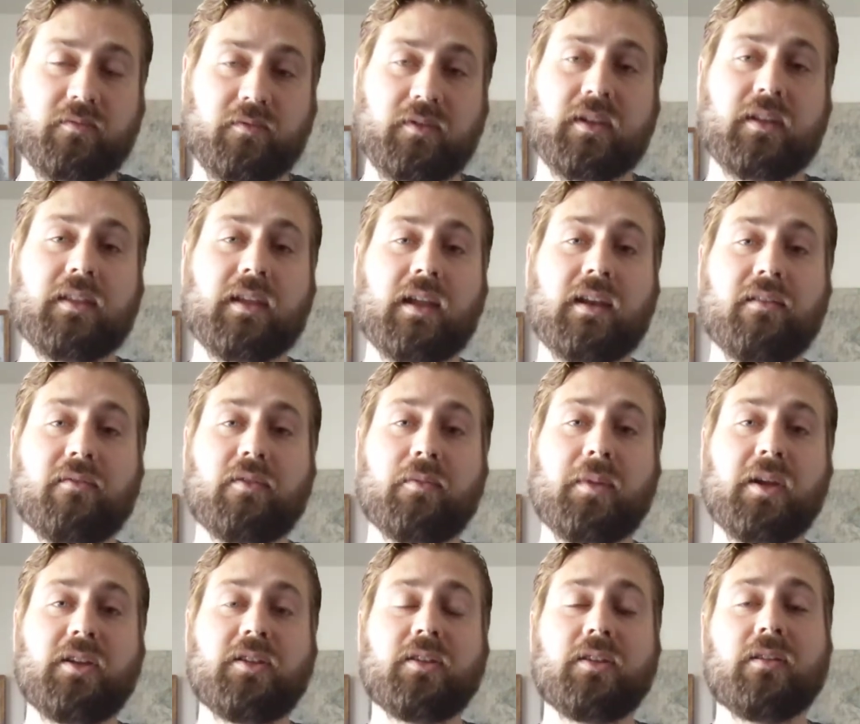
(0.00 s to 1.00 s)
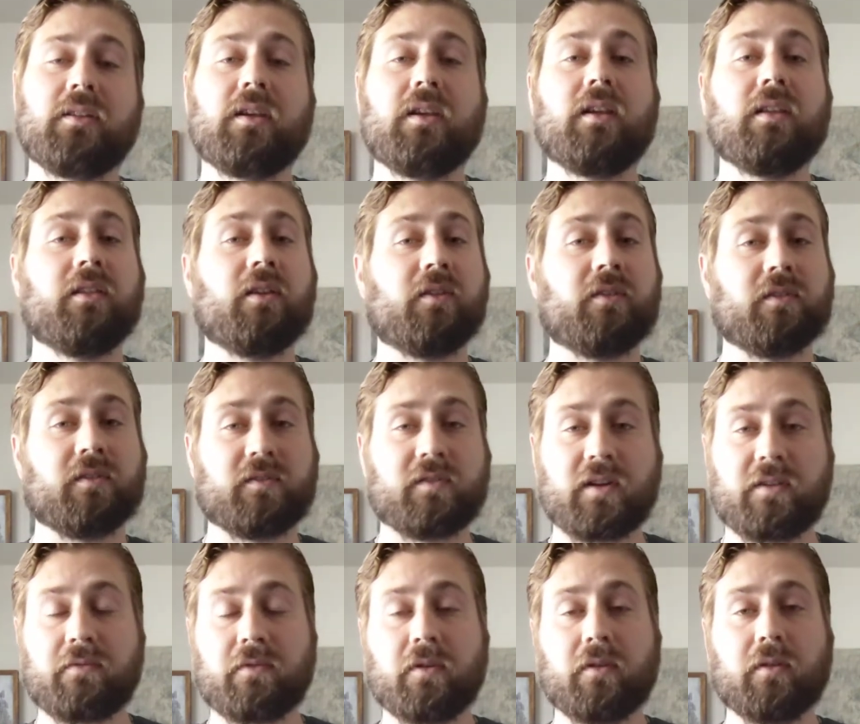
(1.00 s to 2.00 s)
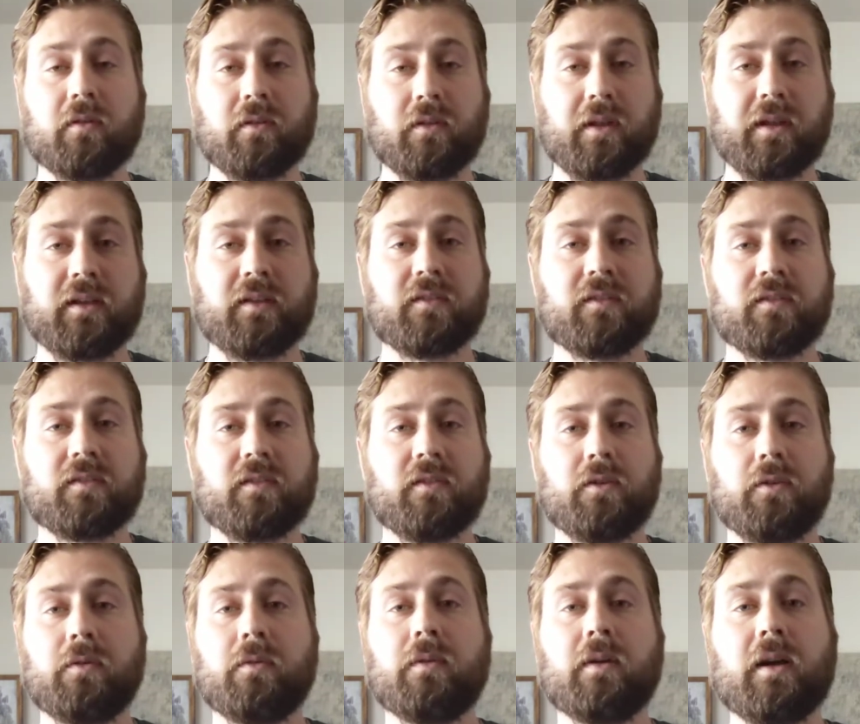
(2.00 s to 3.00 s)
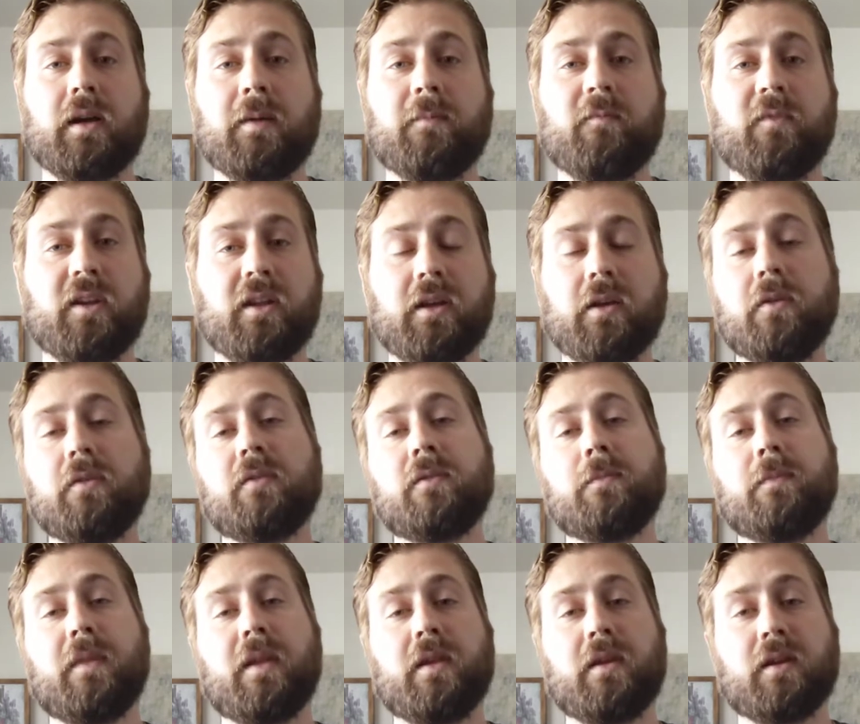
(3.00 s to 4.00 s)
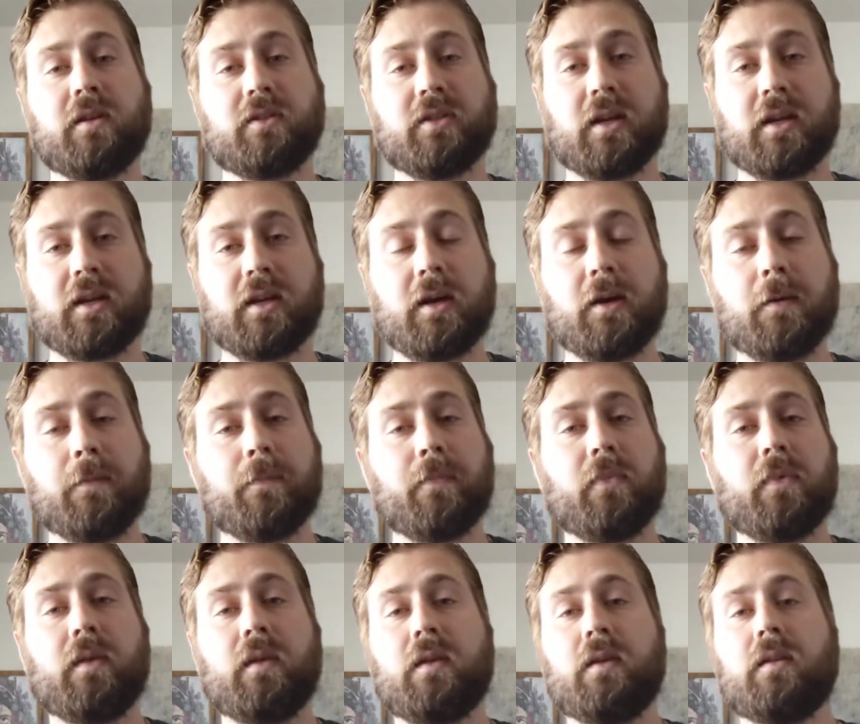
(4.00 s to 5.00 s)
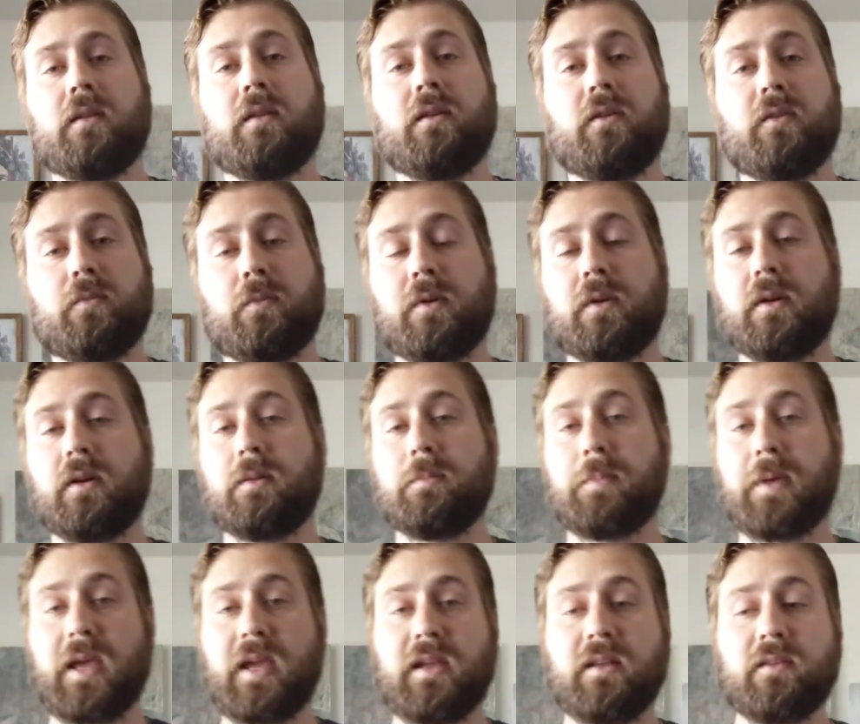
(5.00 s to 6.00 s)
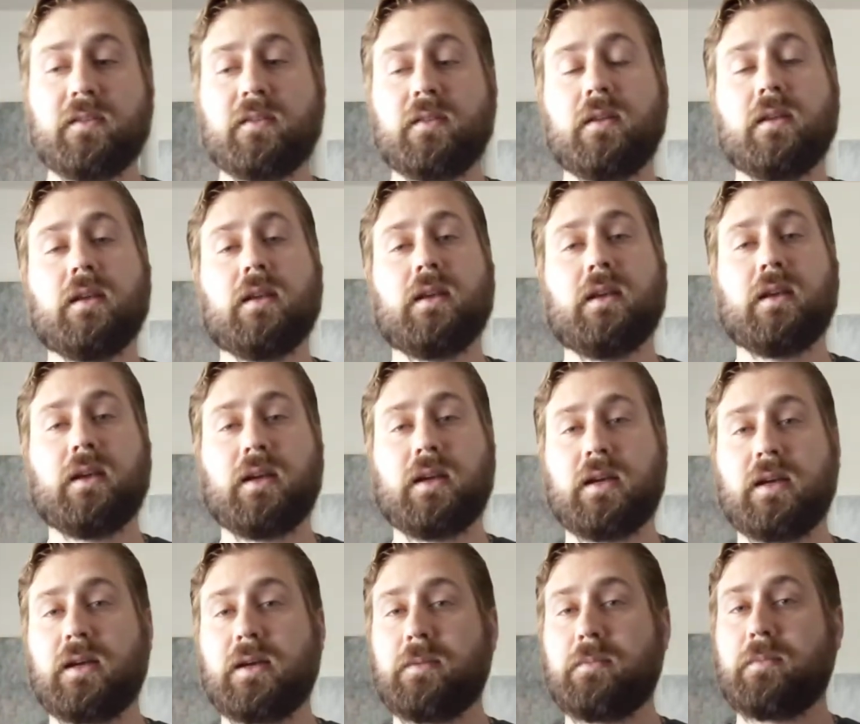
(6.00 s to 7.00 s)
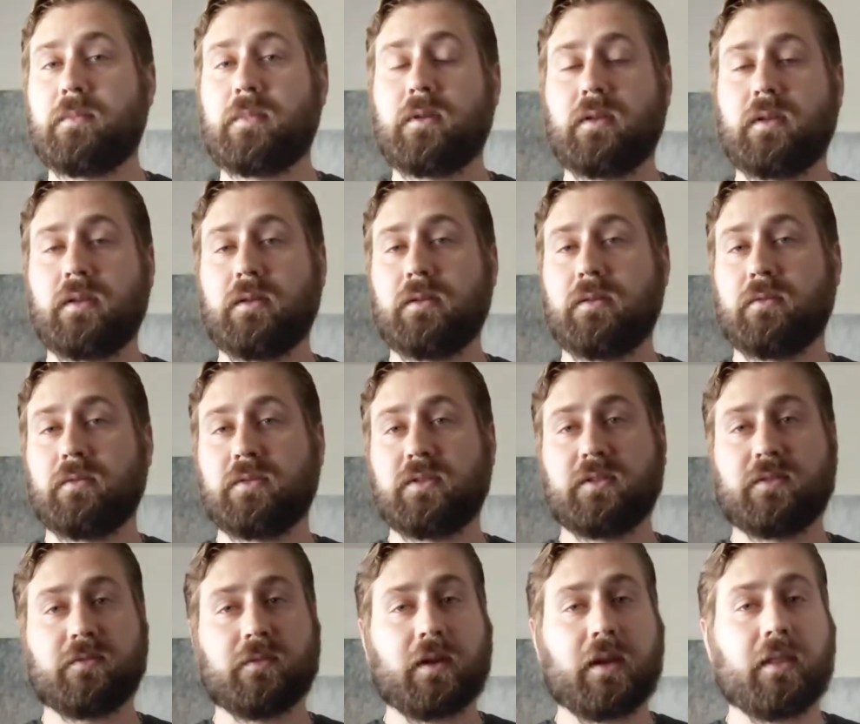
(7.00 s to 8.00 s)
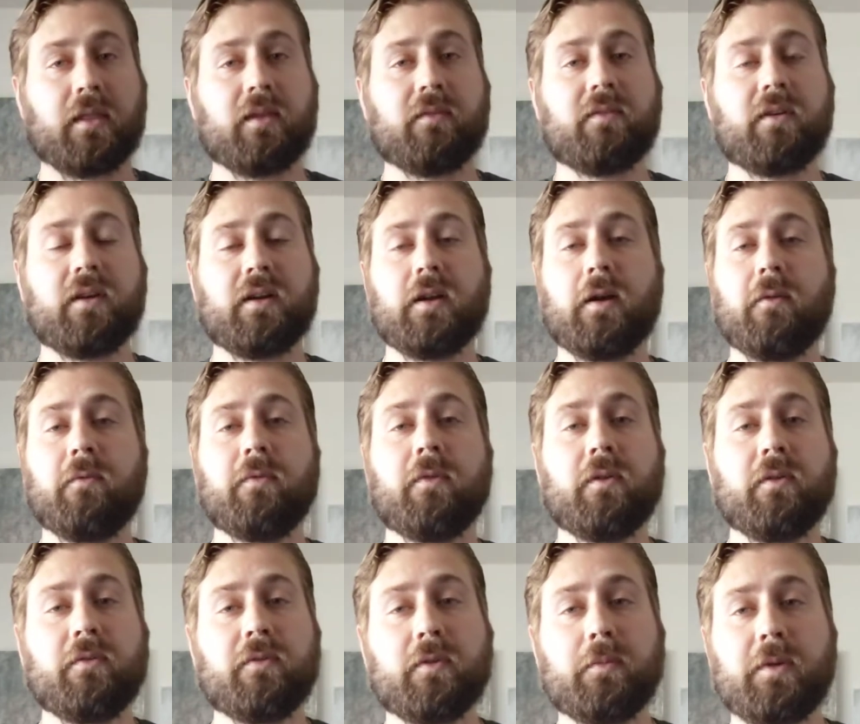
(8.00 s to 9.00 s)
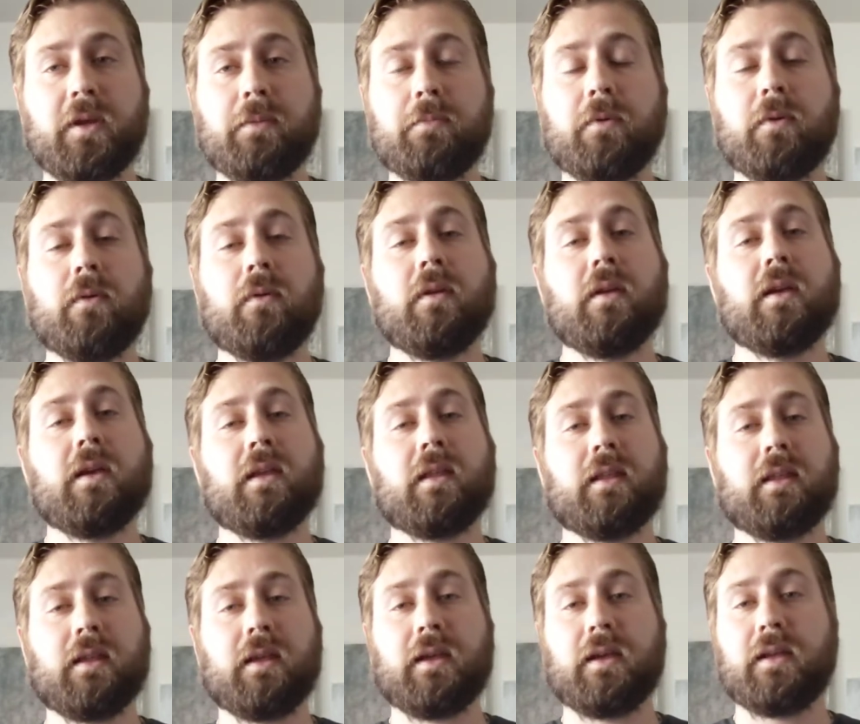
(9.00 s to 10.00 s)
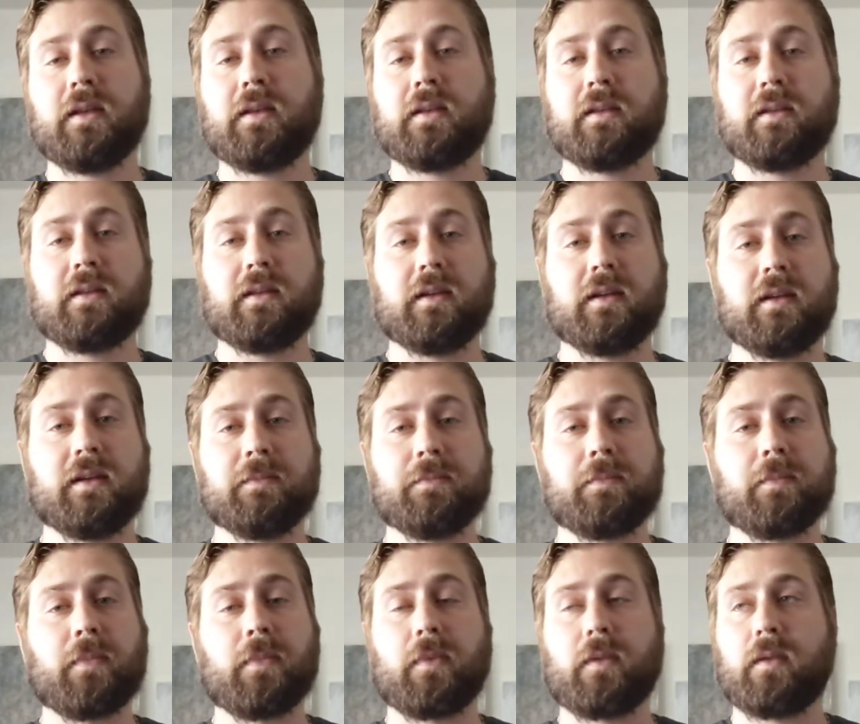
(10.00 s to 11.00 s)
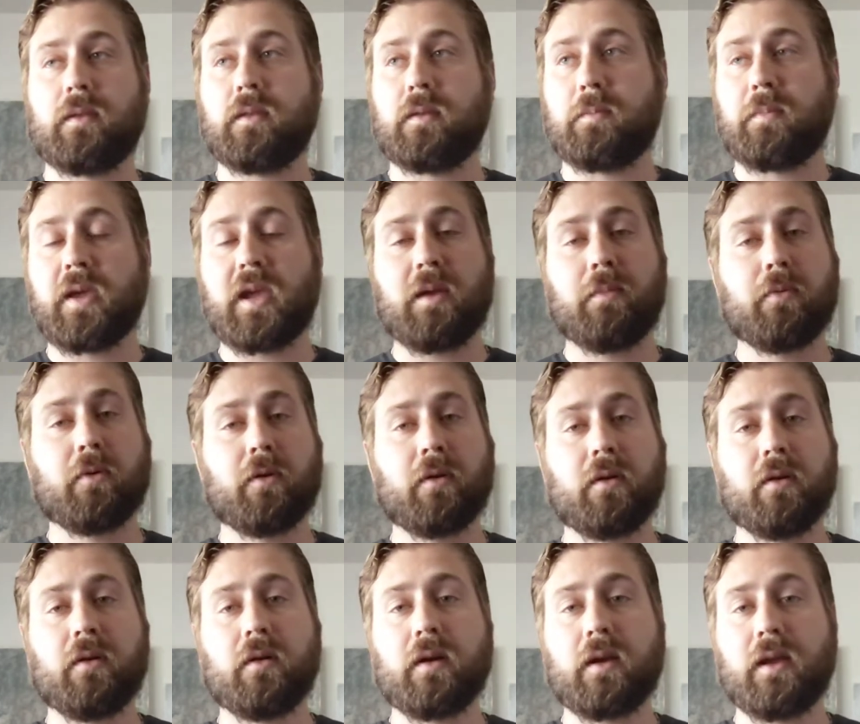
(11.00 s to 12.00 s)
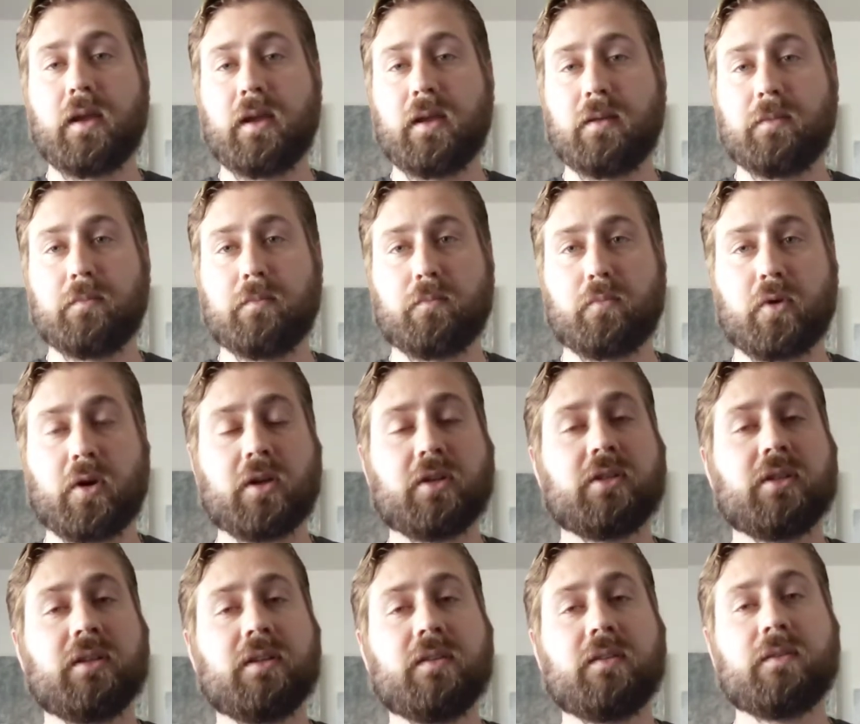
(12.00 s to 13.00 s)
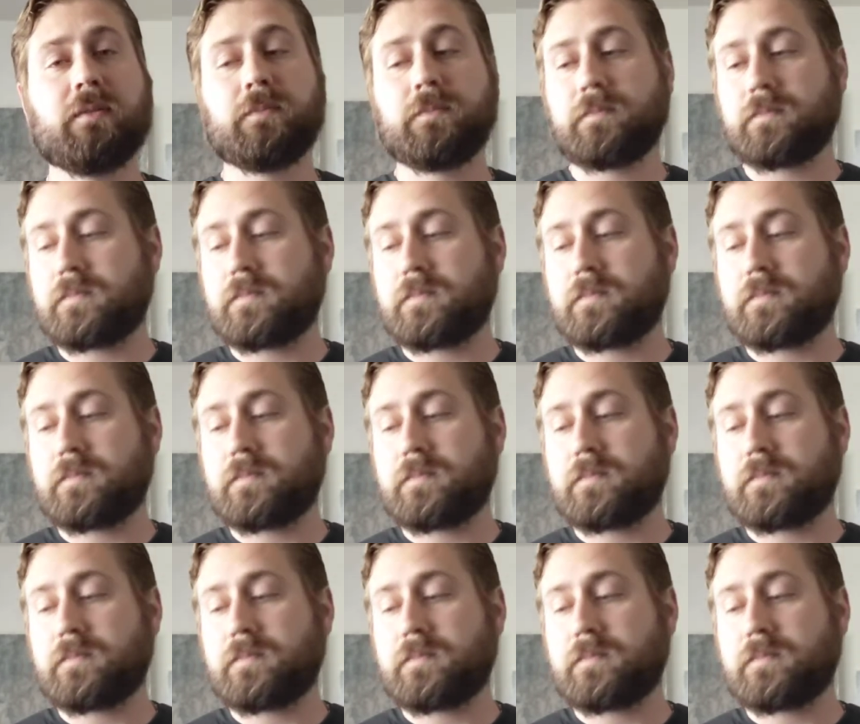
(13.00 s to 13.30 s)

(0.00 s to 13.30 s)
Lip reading: get that information. There's several links to videos that you can check out. There's one on paints, which is, I think, very helpful for people, and paper and brushes.